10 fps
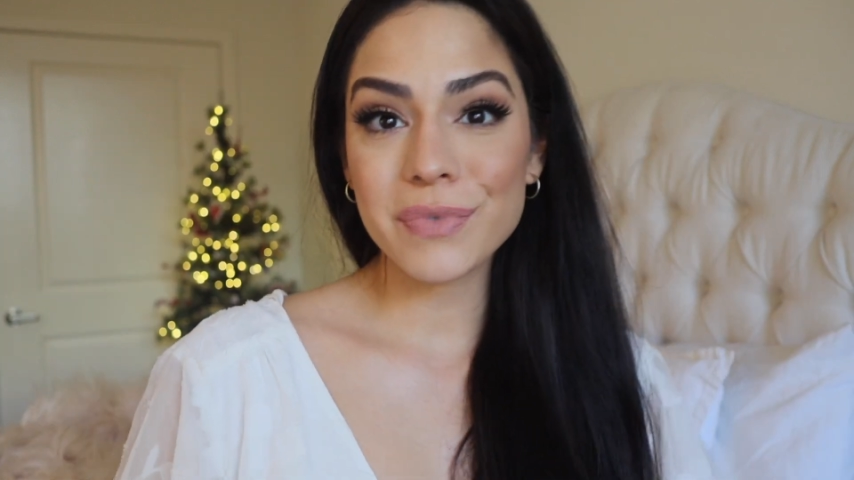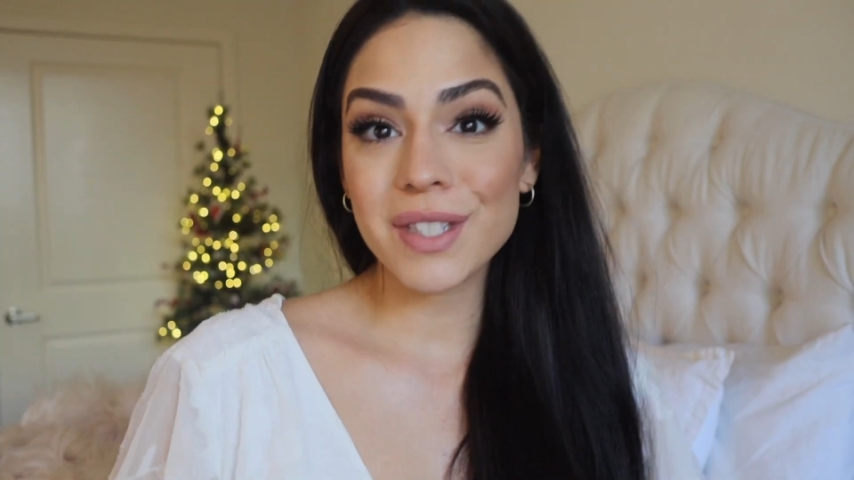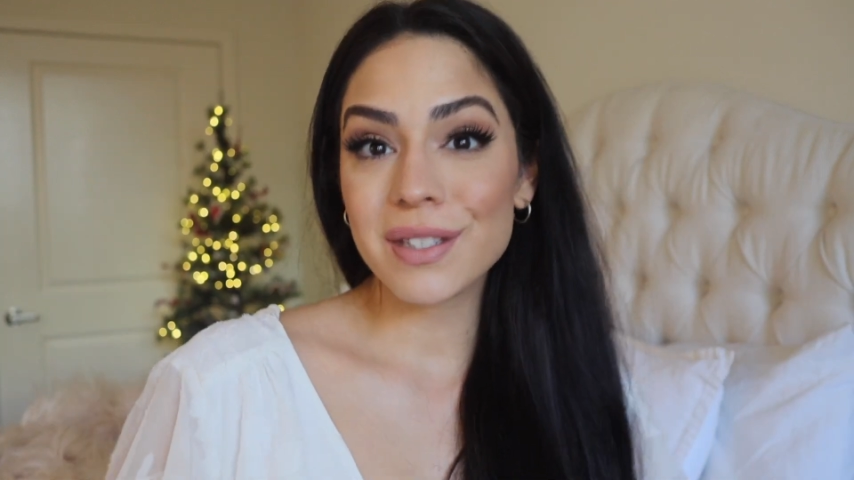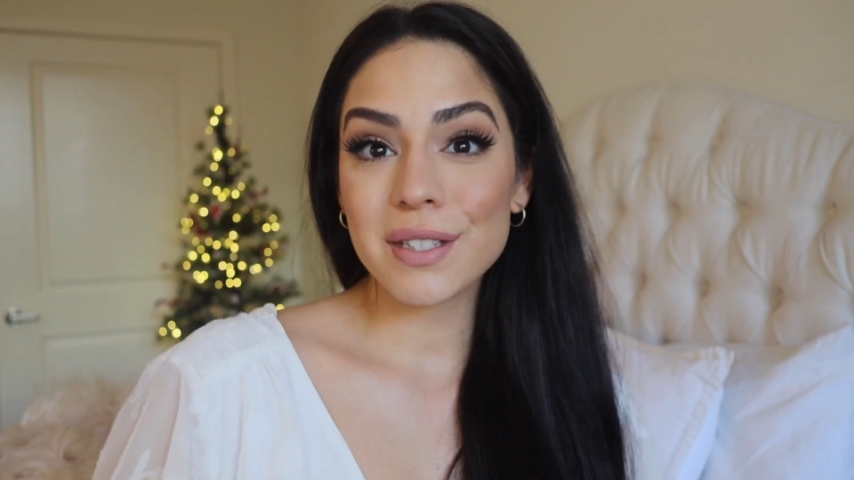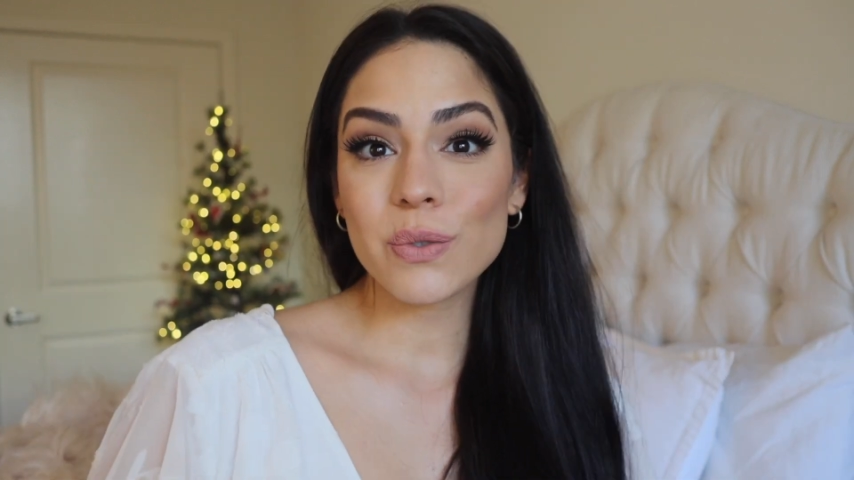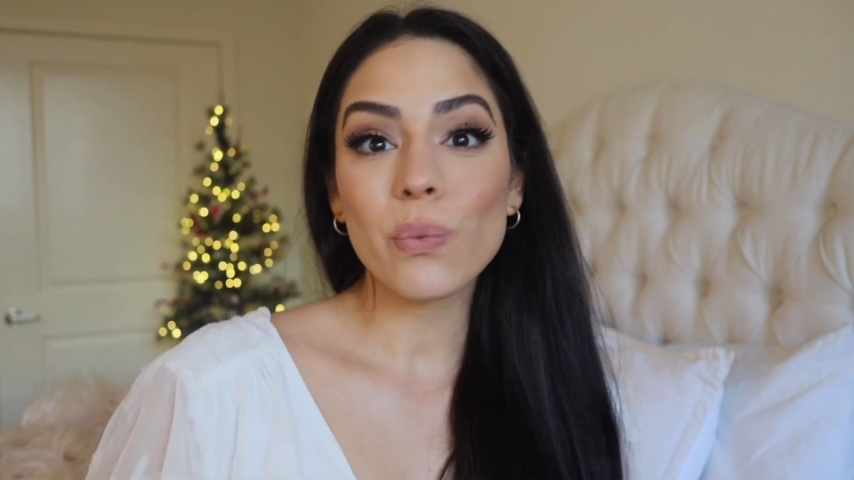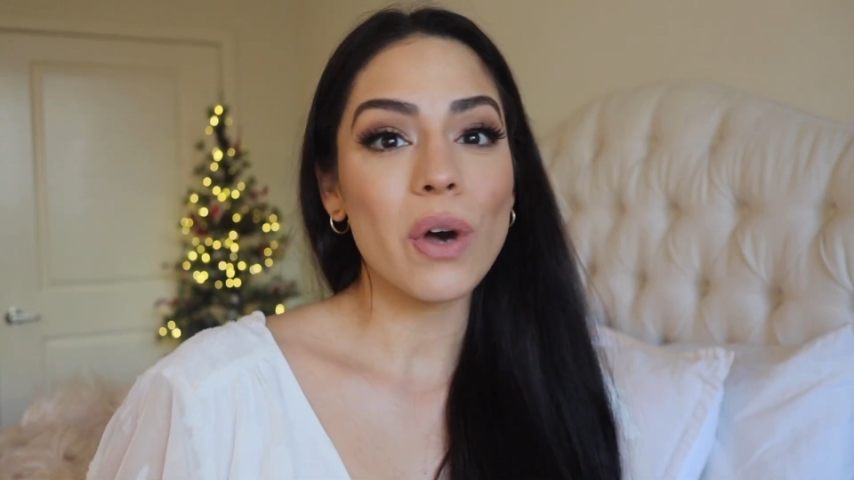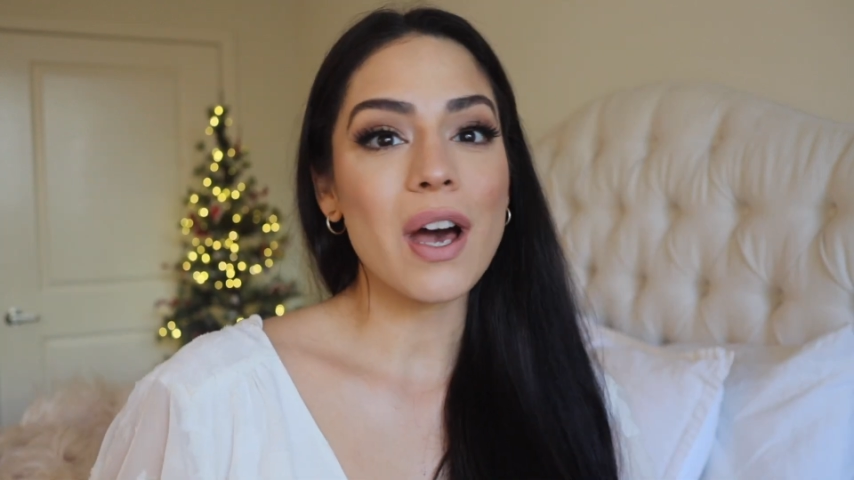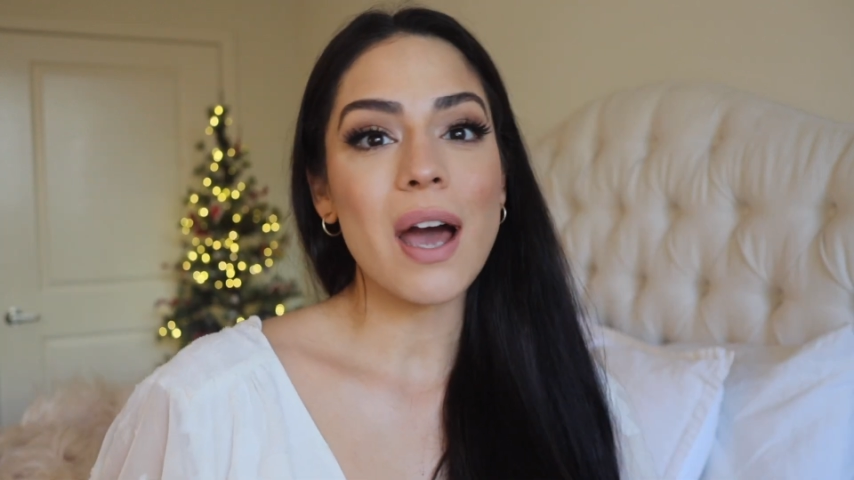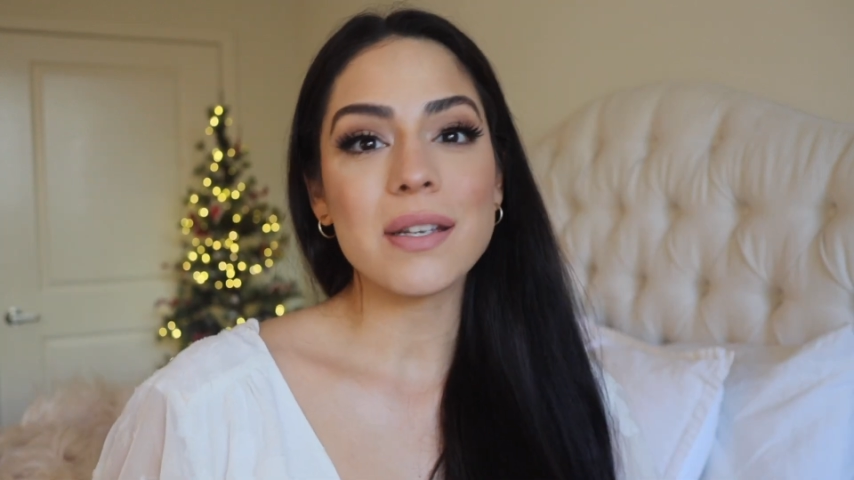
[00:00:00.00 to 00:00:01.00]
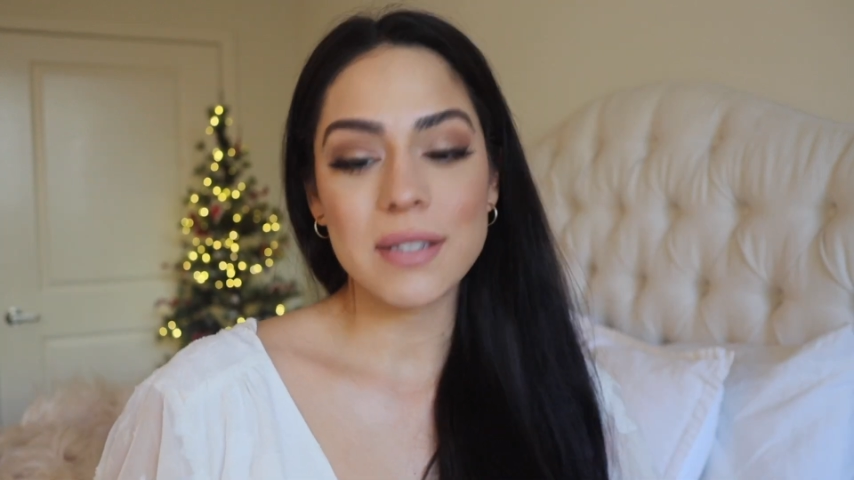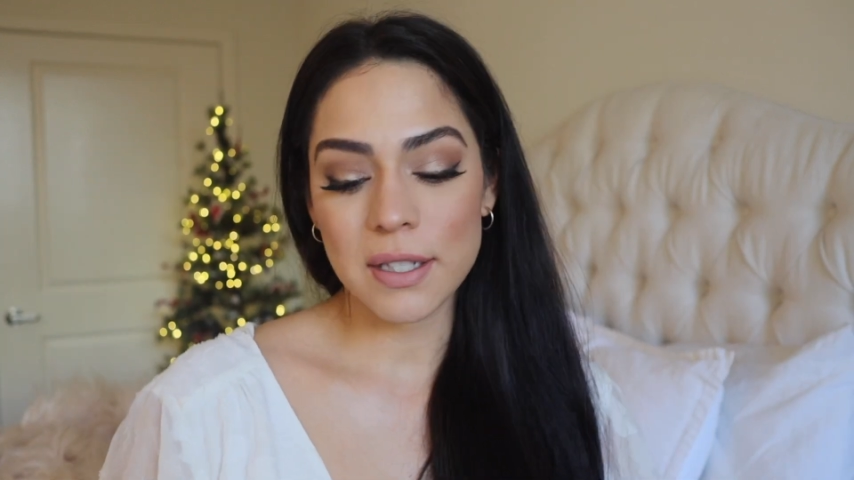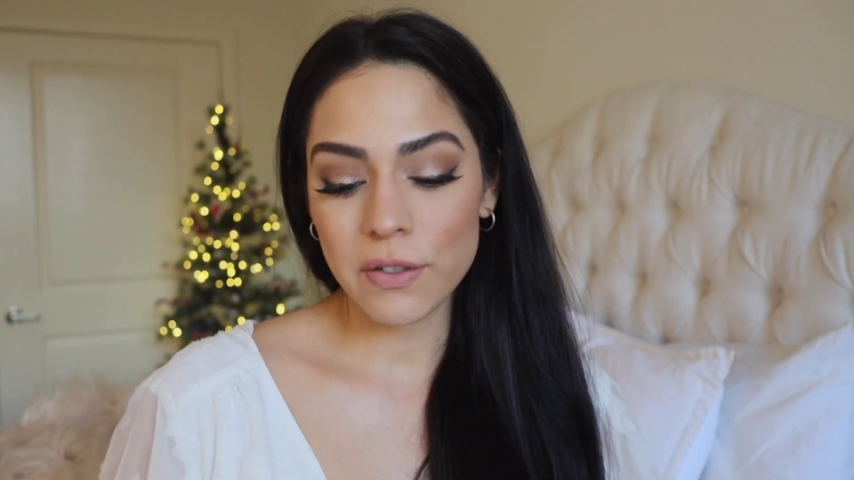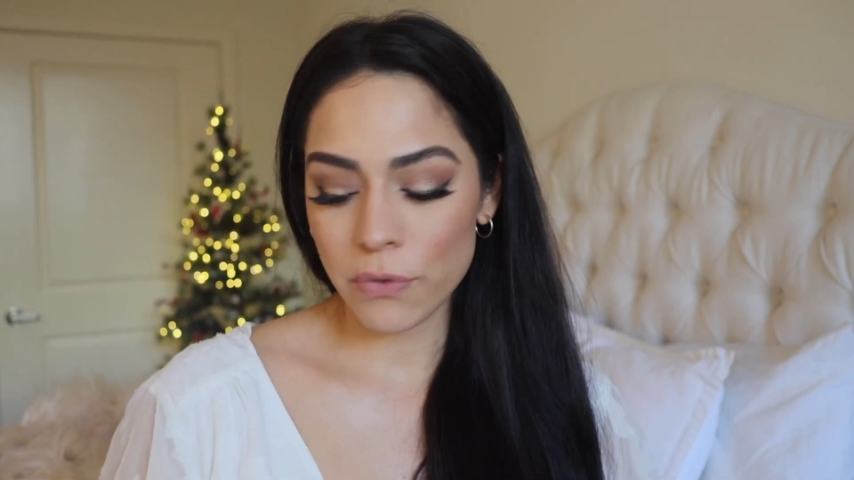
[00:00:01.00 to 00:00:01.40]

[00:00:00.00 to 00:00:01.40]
This is what I did